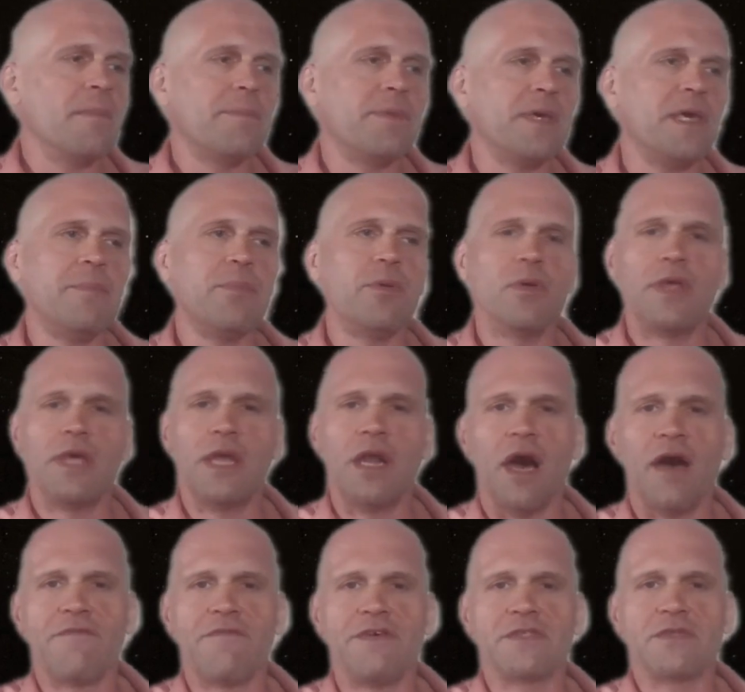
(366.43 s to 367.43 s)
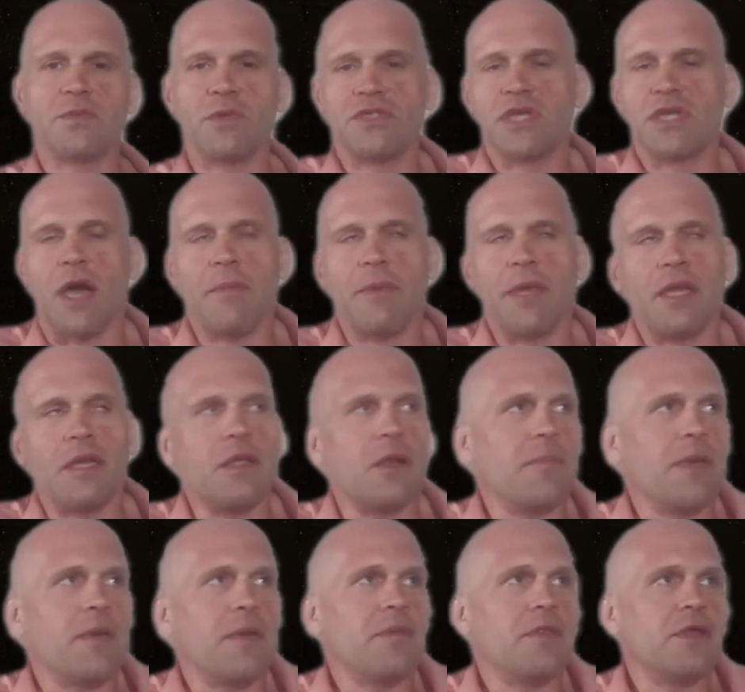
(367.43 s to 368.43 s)
people in office, which, I mean, you know,
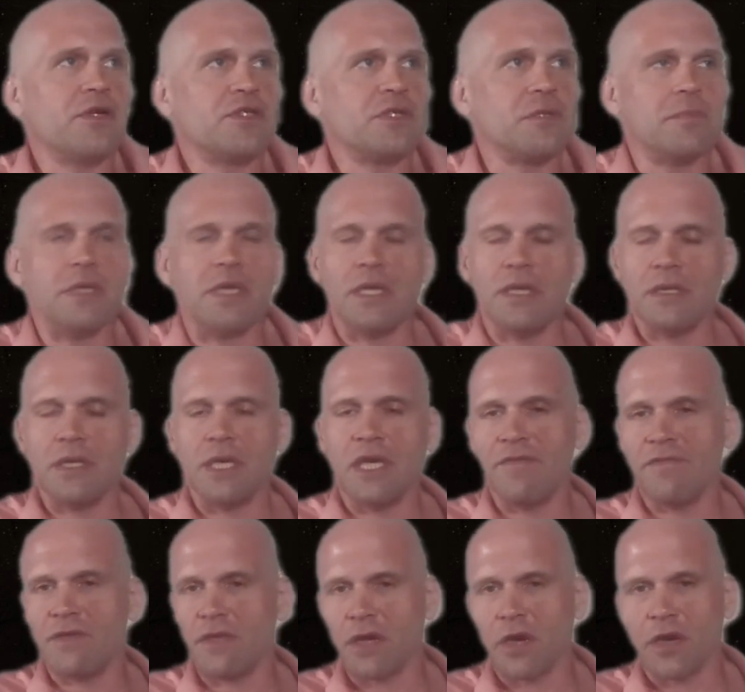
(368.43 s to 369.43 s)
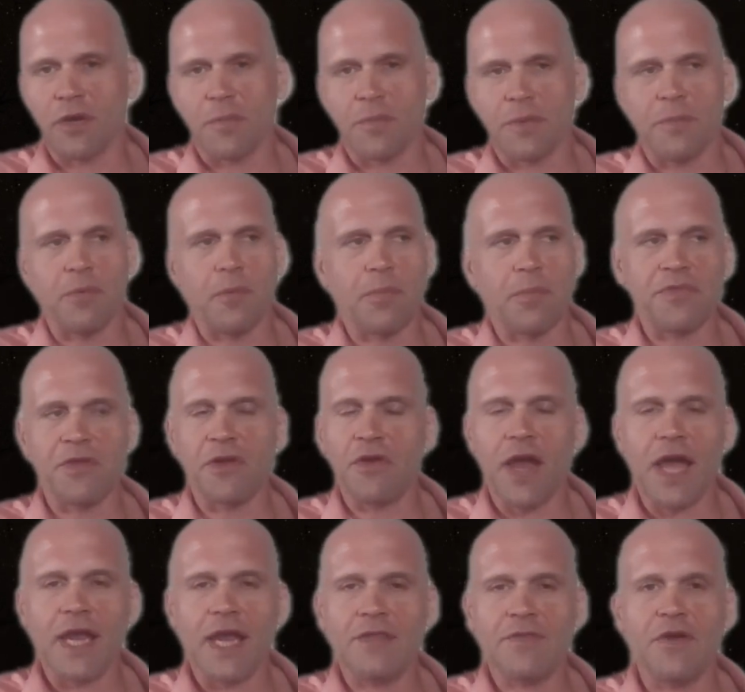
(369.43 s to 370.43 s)
maybe there should be even younger people, but
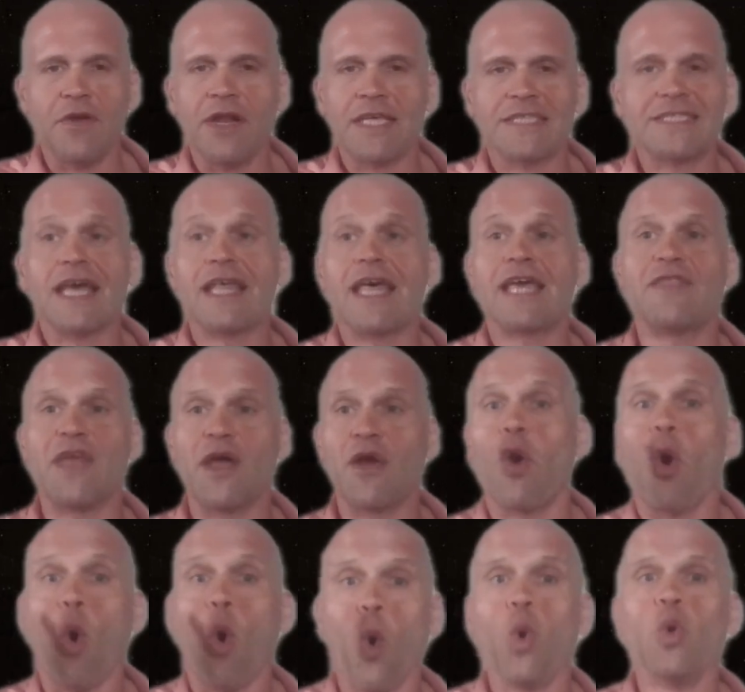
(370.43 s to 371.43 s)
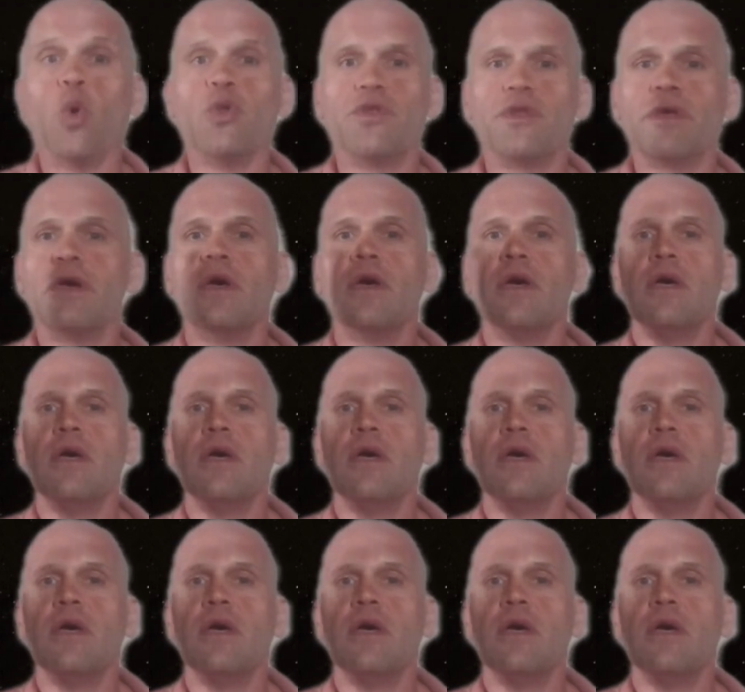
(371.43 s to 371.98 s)
it's not like they're old